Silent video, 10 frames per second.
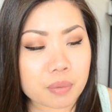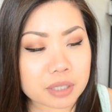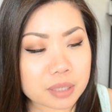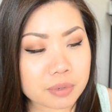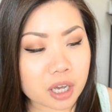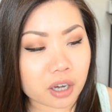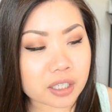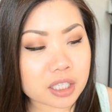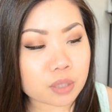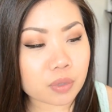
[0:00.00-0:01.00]
But to be
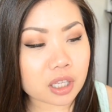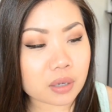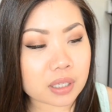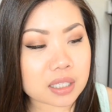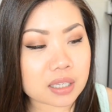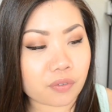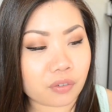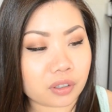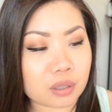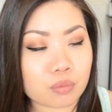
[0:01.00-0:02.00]
honest with you, it's
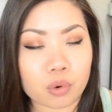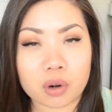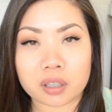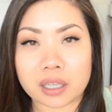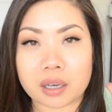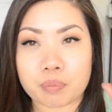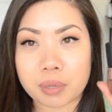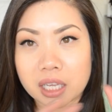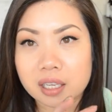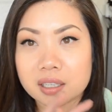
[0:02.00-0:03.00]
definitely more like a
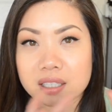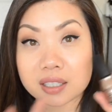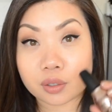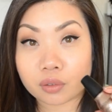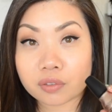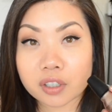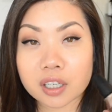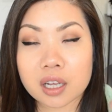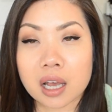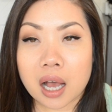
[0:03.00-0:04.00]
pink
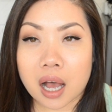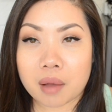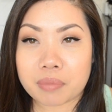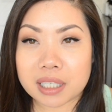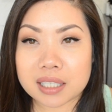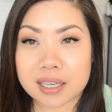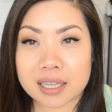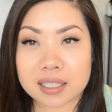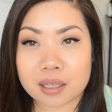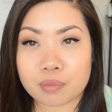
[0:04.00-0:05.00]
silver, um, but it's
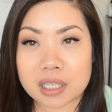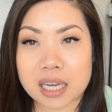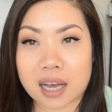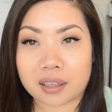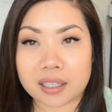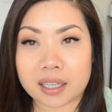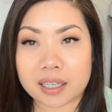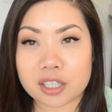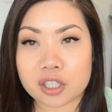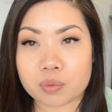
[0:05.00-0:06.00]
nice and metallic,
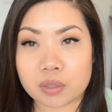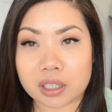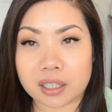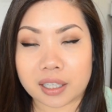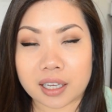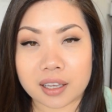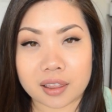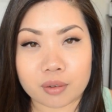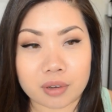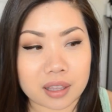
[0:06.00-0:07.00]
and I just really
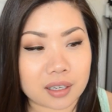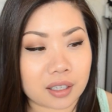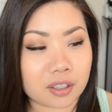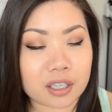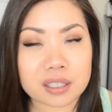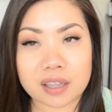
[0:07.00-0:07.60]
like the way that it looks.